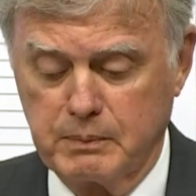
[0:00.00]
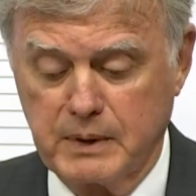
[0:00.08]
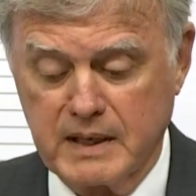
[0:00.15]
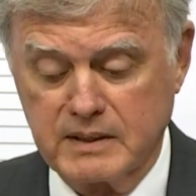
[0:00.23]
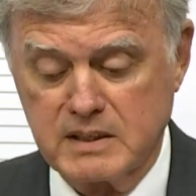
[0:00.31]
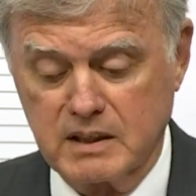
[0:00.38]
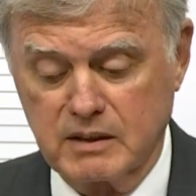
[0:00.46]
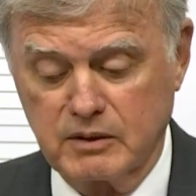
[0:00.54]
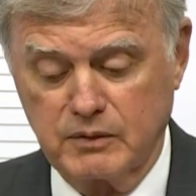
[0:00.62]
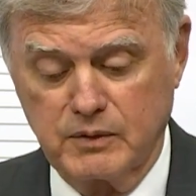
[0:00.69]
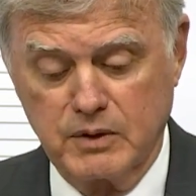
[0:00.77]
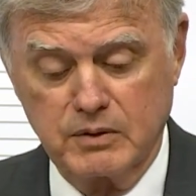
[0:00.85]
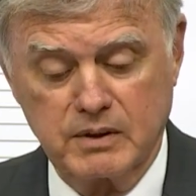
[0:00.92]
process
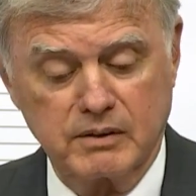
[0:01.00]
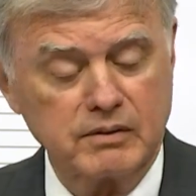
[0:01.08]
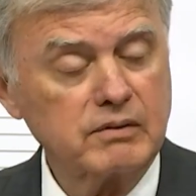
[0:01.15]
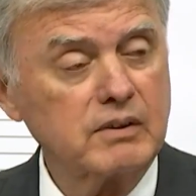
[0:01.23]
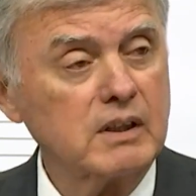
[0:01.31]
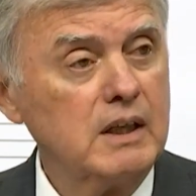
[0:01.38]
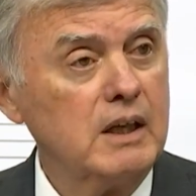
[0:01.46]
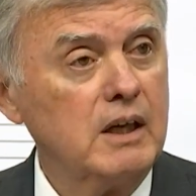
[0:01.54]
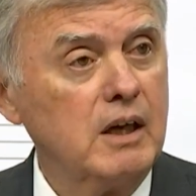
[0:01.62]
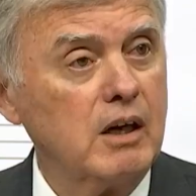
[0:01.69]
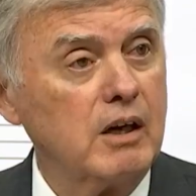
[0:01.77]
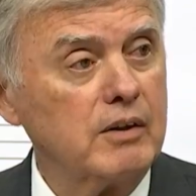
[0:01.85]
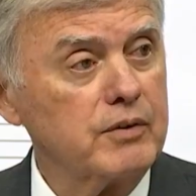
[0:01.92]
focused
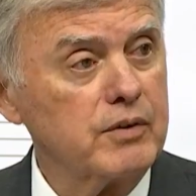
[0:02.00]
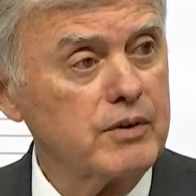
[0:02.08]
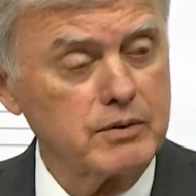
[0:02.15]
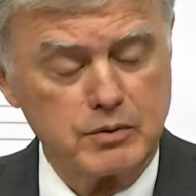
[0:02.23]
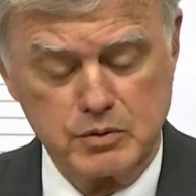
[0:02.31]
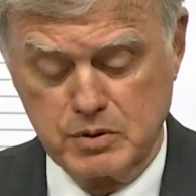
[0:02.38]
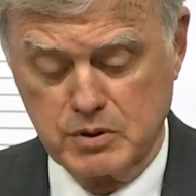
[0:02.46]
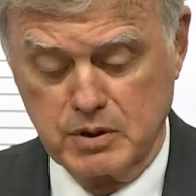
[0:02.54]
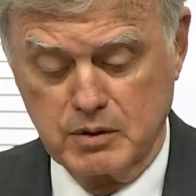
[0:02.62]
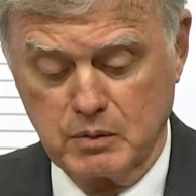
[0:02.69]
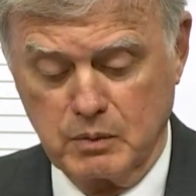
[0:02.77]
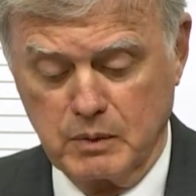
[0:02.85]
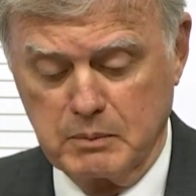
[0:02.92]
on those
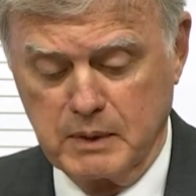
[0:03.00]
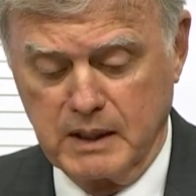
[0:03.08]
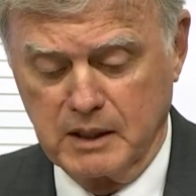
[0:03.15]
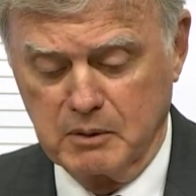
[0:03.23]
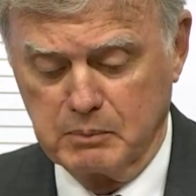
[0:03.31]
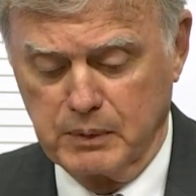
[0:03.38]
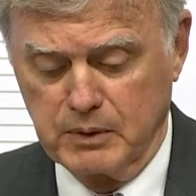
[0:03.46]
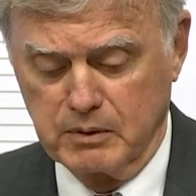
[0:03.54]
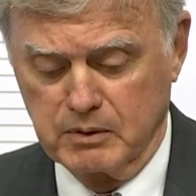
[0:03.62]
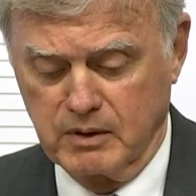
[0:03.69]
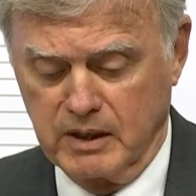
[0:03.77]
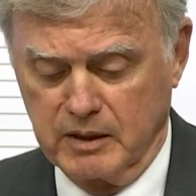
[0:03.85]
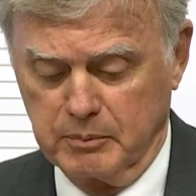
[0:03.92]
remaining
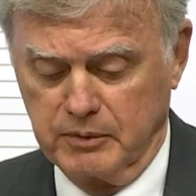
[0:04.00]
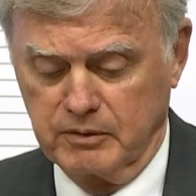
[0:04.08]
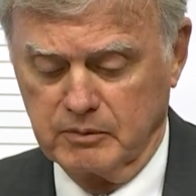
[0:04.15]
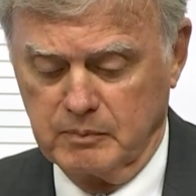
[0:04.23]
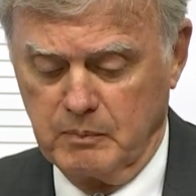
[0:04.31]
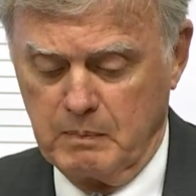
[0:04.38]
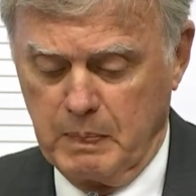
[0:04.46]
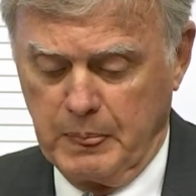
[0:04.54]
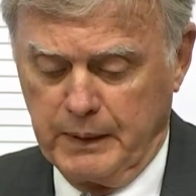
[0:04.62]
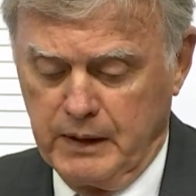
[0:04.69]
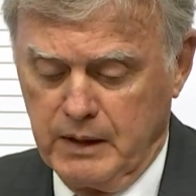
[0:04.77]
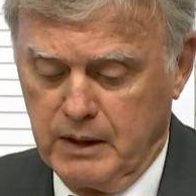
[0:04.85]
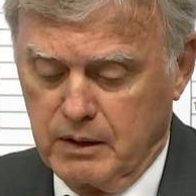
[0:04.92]
programs.
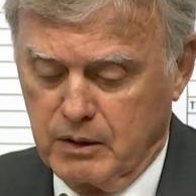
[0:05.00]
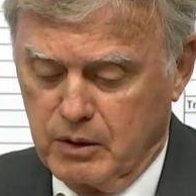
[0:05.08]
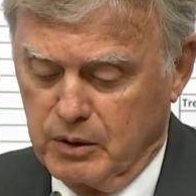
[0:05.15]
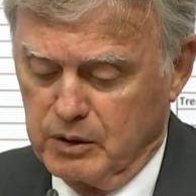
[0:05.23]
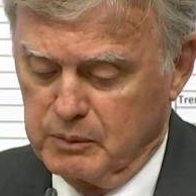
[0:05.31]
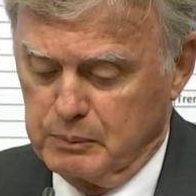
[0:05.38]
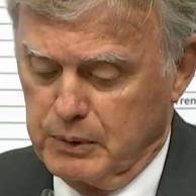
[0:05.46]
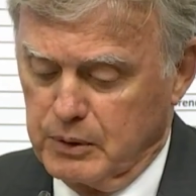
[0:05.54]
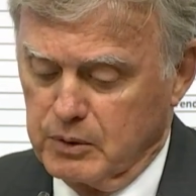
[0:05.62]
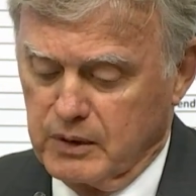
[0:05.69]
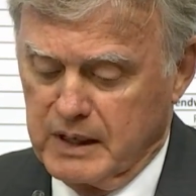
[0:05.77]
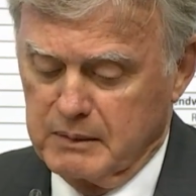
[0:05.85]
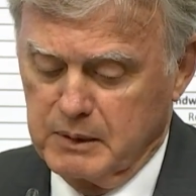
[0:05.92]
Current
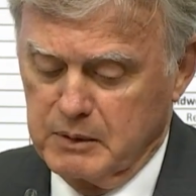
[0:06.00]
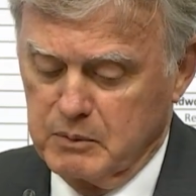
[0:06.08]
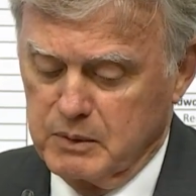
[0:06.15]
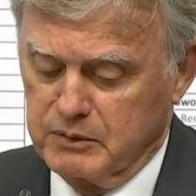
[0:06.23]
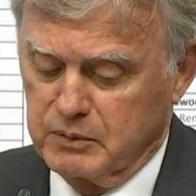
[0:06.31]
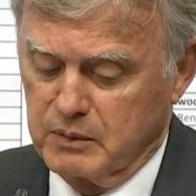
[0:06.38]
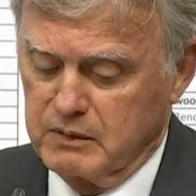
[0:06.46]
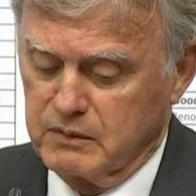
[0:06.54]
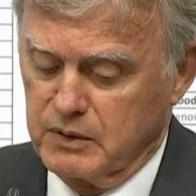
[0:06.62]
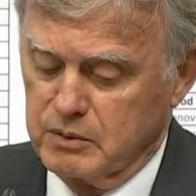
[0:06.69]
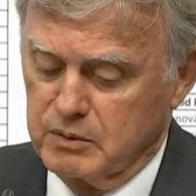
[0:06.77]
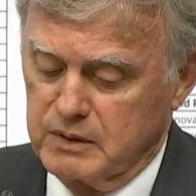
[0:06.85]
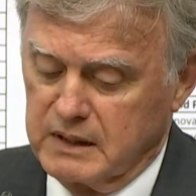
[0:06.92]
programming was
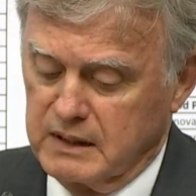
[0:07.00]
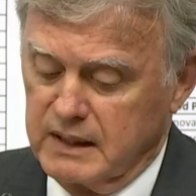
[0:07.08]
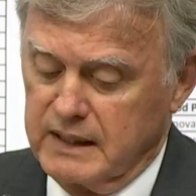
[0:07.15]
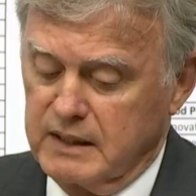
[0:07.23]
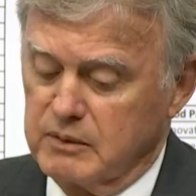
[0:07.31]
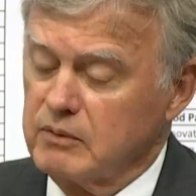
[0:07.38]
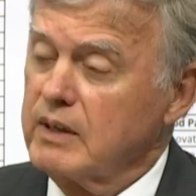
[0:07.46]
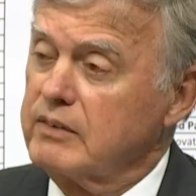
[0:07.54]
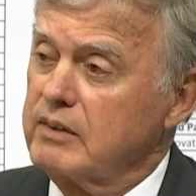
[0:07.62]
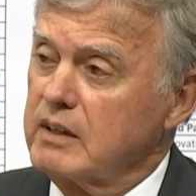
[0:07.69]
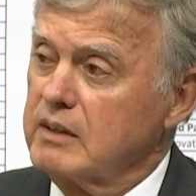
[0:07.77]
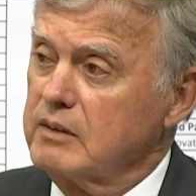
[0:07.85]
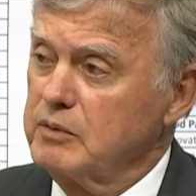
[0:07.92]
reviewed and Lincoln
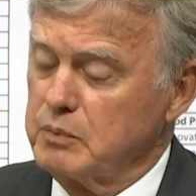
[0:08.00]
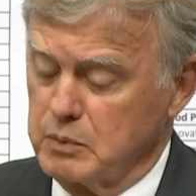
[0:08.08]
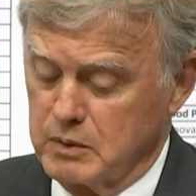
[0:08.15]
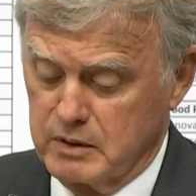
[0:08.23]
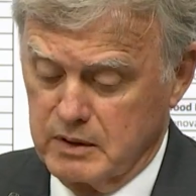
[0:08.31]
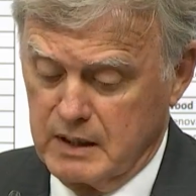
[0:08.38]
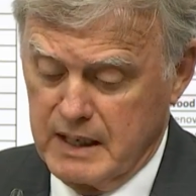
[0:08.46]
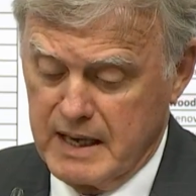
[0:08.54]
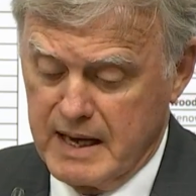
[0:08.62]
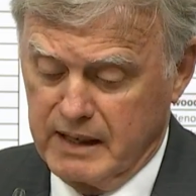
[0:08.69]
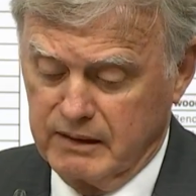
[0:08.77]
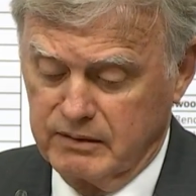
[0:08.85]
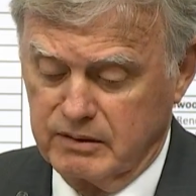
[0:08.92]
residents were
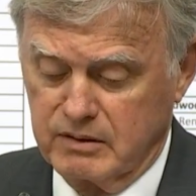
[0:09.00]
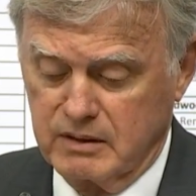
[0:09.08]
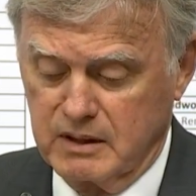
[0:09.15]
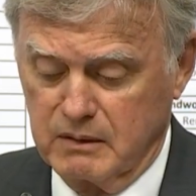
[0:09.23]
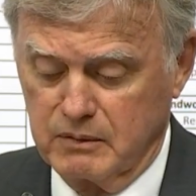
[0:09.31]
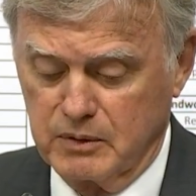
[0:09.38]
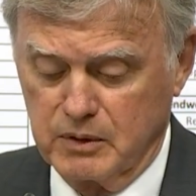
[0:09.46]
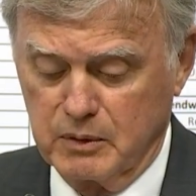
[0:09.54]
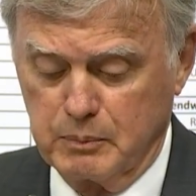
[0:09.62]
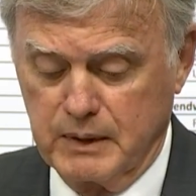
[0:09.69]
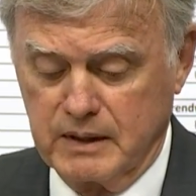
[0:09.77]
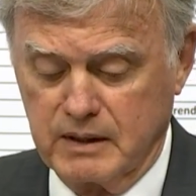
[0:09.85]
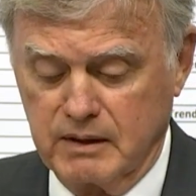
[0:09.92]
asked to give their
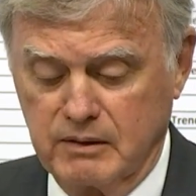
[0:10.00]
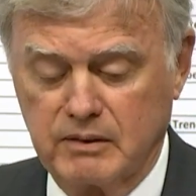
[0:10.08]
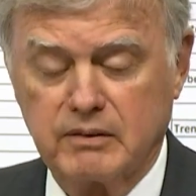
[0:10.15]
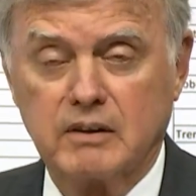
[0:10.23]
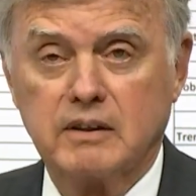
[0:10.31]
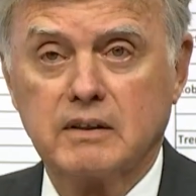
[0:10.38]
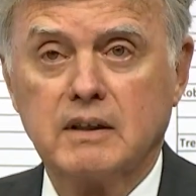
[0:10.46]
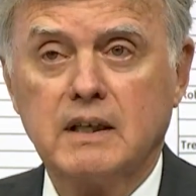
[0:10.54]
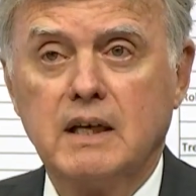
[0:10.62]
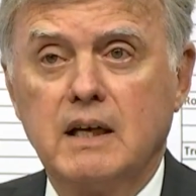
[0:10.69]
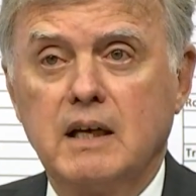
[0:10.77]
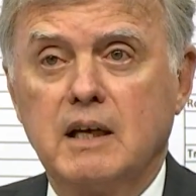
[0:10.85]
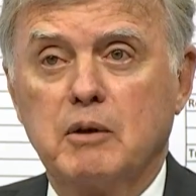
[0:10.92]
opinions on
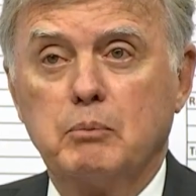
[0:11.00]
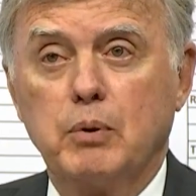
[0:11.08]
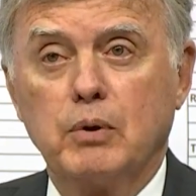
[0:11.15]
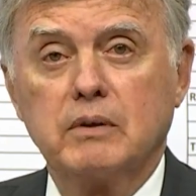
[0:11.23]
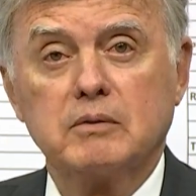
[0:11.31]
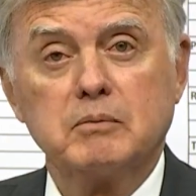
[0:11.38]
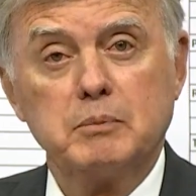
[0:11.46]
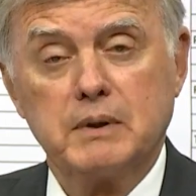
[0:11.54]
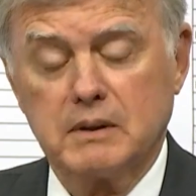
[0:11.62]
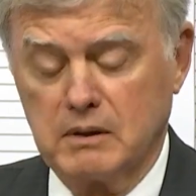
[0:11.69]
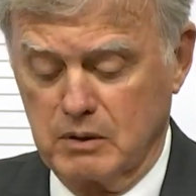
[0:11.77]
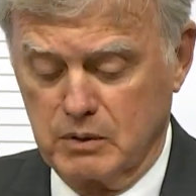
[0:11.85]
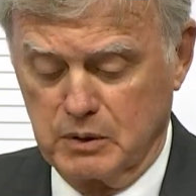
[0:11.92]
important
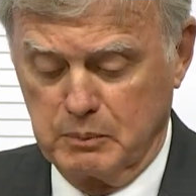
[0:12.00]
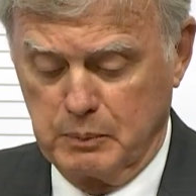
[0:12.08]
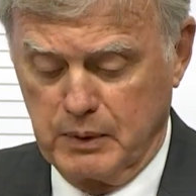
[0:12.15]
but lower